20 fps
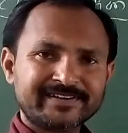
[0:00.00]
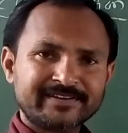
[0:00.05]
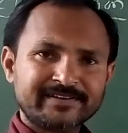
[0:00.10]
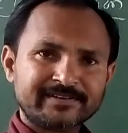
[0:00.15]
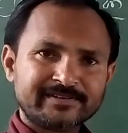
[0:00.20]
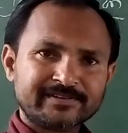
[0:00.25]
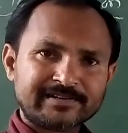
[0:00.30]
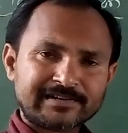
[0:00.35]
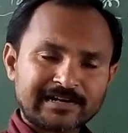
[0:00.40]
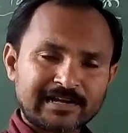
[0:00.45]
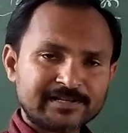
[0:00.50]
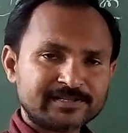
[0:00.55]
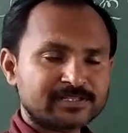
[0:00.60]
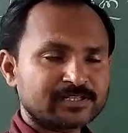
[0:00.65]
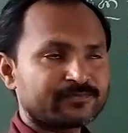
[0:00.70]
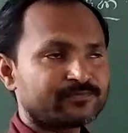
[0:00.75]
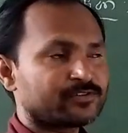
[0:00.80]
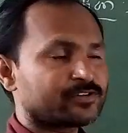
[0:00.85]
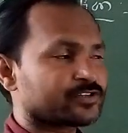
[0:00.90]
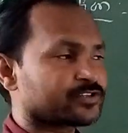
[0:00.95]

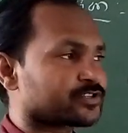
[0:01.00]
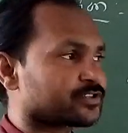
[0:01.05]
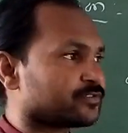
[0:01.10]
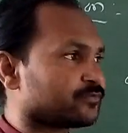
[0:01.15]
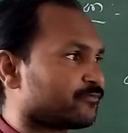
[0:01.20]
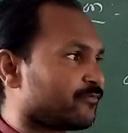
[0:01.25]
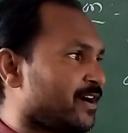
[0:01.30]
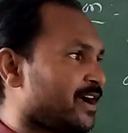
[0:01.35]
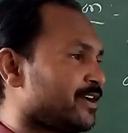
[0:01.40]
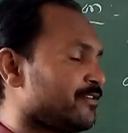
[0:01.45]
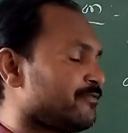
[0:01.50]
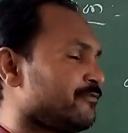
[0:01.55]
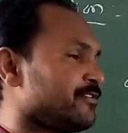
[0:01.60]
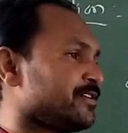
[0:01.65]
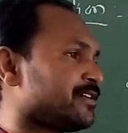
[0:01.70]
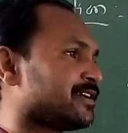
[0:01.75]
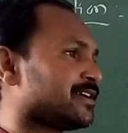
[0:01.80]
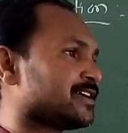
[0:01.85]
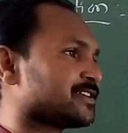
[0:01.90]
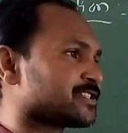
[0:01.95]
classification. Why we
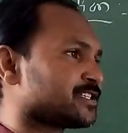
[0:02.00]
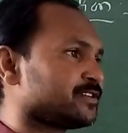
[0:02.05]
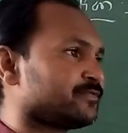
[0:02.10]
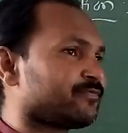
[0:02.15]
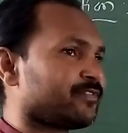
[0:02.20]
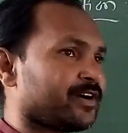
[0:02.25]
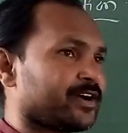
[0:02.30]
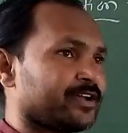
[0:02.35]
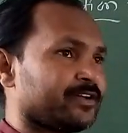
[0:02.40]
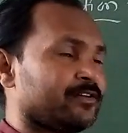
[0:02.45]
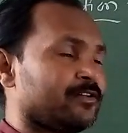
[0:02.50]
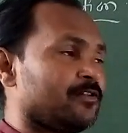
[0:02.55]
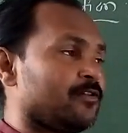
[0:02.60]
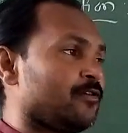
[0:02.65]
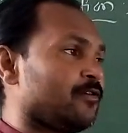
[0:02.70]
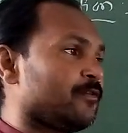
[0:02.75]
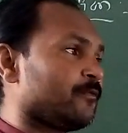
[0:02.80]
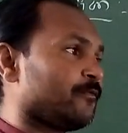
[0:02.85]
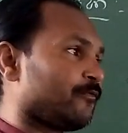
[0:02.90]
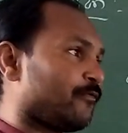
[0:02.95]
classify,
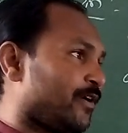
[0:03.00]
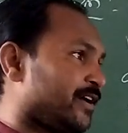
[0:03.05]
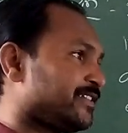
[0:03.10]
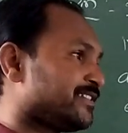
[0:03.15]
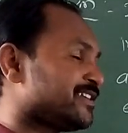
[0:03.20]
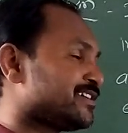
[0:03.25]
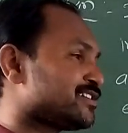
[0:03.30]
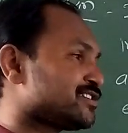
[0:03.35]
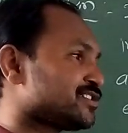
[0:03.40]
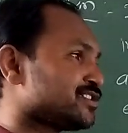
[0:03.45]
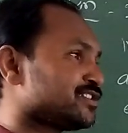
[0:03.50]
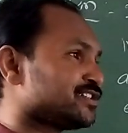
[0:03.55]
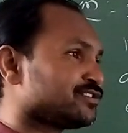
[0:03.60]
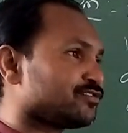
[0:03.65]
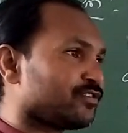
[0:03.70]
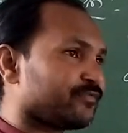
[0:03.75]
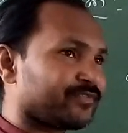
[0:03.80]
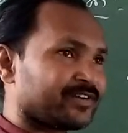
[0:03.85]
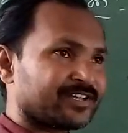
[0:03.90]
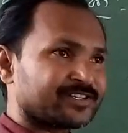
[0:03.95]
why there is a need
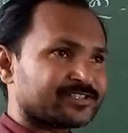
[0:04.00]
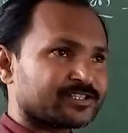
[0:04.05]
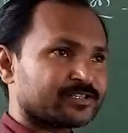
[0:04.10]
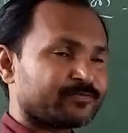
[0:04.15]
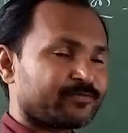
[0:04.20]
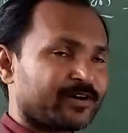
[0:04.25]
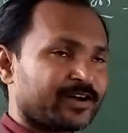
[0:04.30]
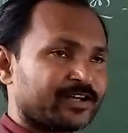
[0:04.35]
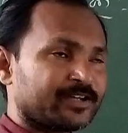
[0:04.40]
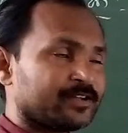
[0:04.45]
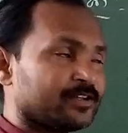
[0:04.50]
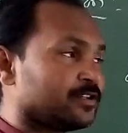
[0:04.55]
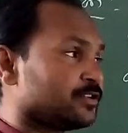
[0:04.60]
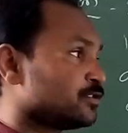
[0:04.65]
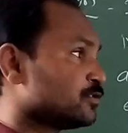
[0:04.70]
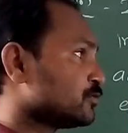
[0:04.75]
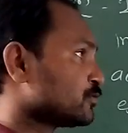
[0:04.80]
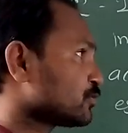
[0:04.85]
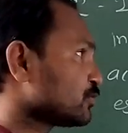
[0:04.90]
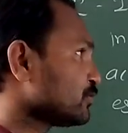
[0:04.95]
of classify?
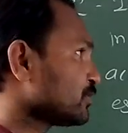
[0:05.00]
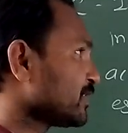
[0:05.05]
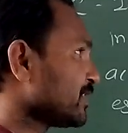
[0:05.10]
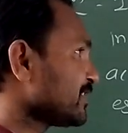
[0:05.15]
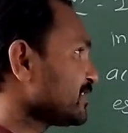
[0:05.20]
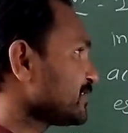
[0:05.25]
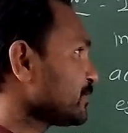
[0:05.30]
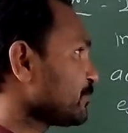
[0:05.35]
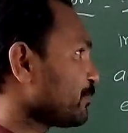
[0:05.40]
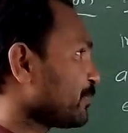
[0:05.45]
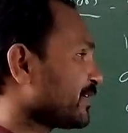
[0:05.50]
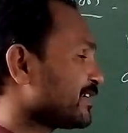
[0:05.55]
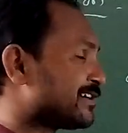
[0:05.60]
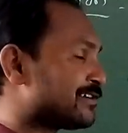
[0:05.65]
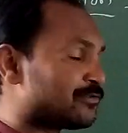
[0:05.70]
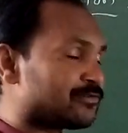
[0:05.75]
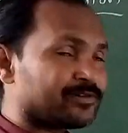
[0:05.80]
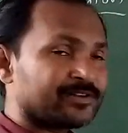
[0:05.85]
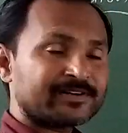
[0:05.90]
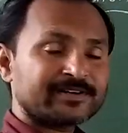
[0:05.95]
So there is a
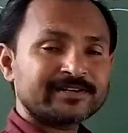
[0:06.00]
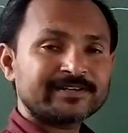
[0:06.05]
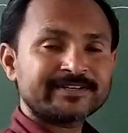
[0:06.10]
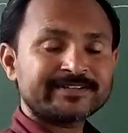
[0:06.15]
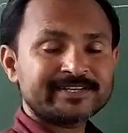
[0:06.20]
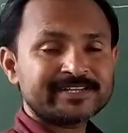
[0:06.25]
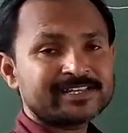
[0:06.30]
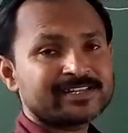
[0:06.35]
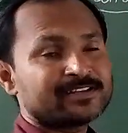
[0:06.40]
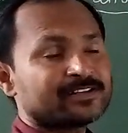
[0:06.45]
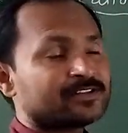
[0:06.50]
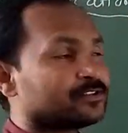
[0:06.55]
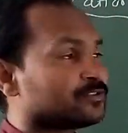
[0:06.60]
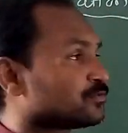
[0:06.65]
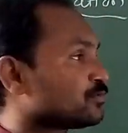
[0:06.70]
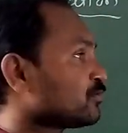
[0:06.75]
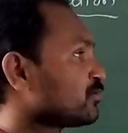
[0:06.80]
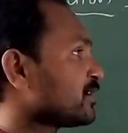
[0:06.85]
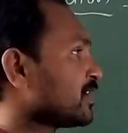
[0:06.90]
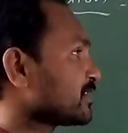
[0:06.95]
particularity to
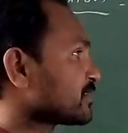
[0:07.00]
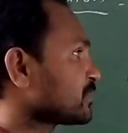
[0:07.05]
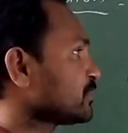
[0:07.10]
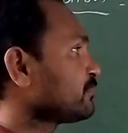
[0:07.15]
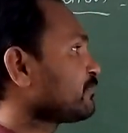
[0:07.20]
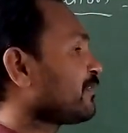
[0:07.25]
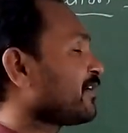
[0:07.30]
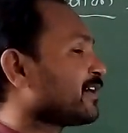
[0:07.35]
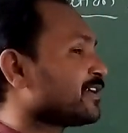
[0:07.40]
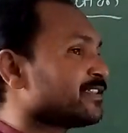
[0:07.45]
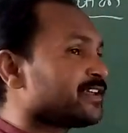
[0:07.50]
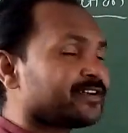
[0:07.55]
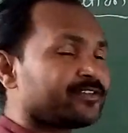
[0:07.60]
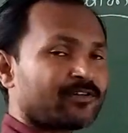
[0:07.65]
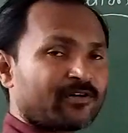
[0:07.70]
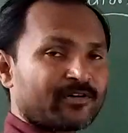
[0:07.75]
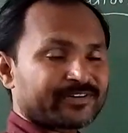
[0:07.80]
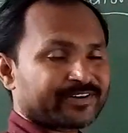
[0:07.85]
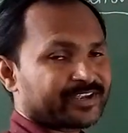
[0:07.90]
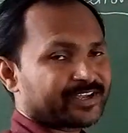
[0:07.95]
classify that
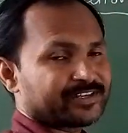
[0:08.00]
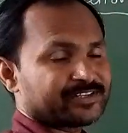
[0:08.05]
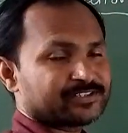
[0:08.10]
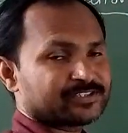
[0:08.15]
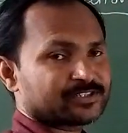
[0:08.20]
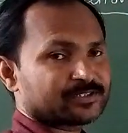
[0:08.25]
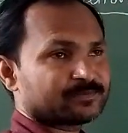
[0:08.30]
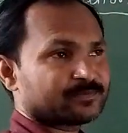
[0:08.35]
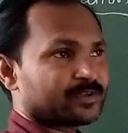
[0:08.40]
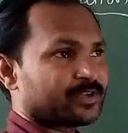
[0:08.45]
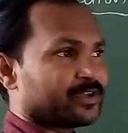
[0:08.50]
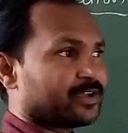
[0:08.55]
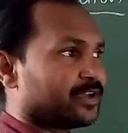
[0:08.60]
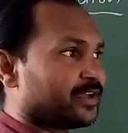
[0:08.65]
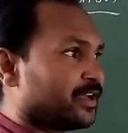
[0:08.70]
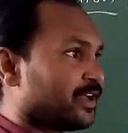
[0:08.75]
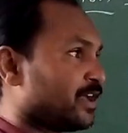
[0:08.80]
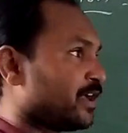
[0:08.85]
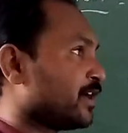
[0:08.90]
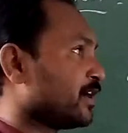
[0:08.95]
organism,
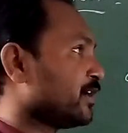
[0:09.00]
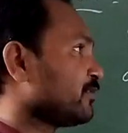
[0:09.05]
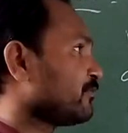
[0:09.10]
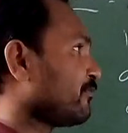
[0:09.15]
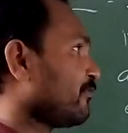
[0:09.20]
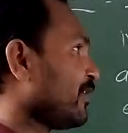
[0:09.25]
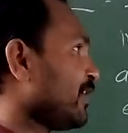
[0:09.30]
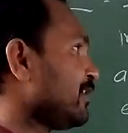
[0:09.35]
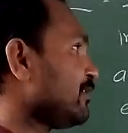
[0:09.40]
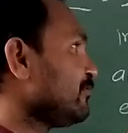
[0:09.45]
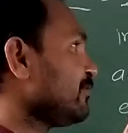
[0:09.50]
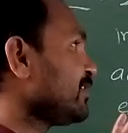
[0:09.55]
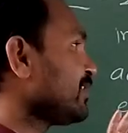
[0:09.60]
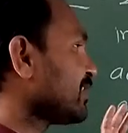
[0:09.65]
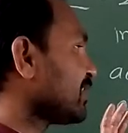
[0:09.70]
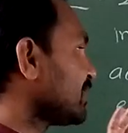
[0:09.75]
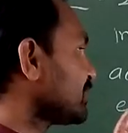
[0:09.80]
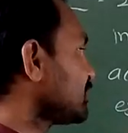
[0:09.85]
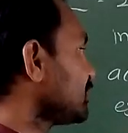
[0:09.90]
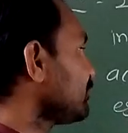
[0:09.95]
and while we
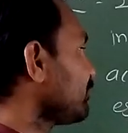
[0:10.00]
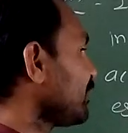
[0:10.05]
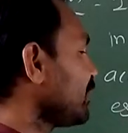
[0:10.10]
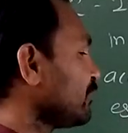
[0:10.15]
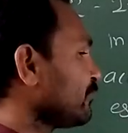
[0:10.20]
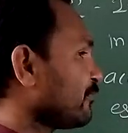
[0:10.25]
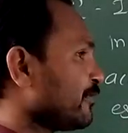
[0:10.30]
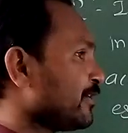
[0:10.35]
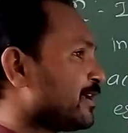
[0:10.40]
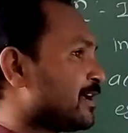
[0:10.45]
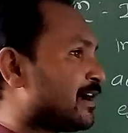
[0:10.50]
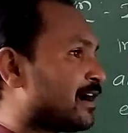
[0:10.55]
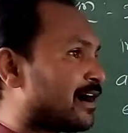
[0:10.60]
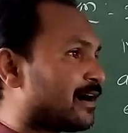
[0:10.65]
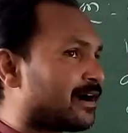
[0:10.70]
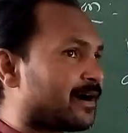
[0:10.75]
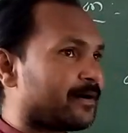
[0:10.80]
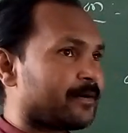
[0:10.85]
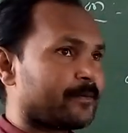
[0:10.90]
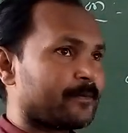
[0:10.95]
classify, we
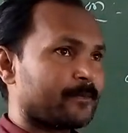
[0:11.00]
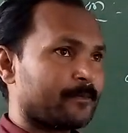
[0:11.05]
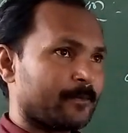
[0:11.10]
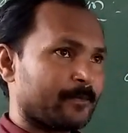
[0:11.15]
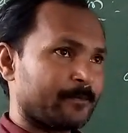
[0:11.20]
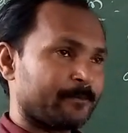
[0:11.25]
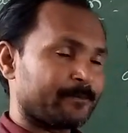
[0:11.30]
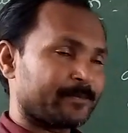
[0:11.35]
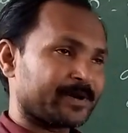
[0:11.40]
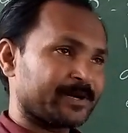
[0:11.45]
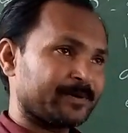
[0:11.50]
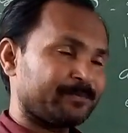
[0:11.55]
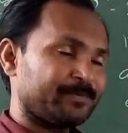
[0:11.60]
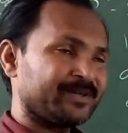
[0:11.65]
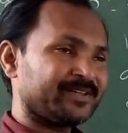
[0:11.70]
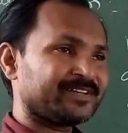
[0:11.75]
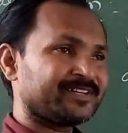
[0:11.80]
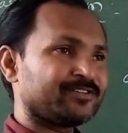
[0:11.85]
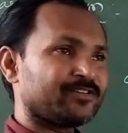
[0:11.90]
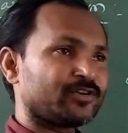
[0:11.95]

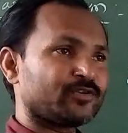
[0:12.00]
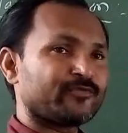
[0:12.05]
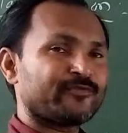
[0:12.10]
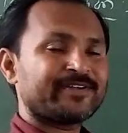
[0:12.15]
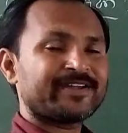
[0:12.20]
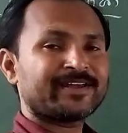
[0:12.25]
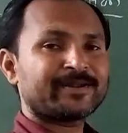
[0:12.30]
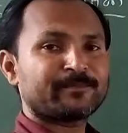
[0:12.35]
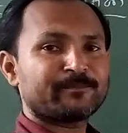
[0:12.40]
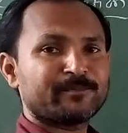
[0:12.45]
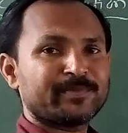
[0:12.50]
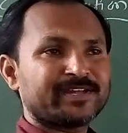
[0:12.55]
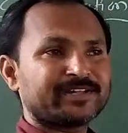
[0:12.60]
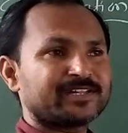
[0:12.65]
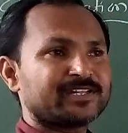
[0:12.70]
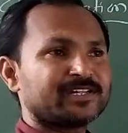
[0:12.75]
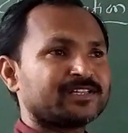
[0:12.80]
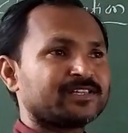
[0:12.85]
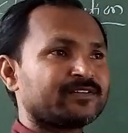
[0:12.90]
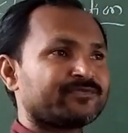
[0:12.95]
preparing or we are
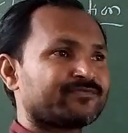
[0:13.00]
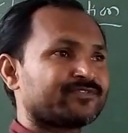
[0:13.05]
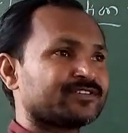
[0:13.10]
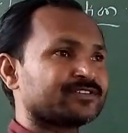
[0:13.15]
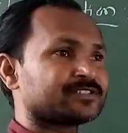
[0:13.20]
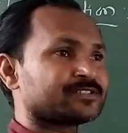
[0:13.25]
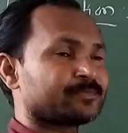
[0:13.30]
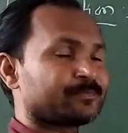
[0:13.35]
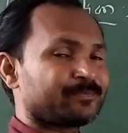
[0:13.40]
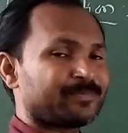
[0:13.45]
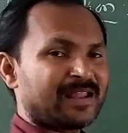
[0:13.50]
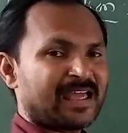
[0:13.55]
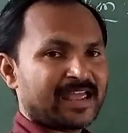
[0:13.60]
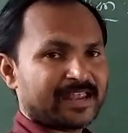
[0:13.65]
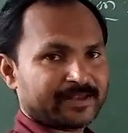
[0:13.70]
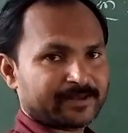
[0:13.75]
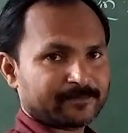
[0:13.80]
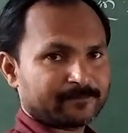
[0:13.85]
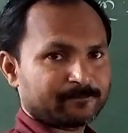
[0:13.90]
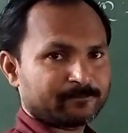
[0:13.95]
making the first
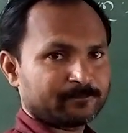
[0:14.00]
plan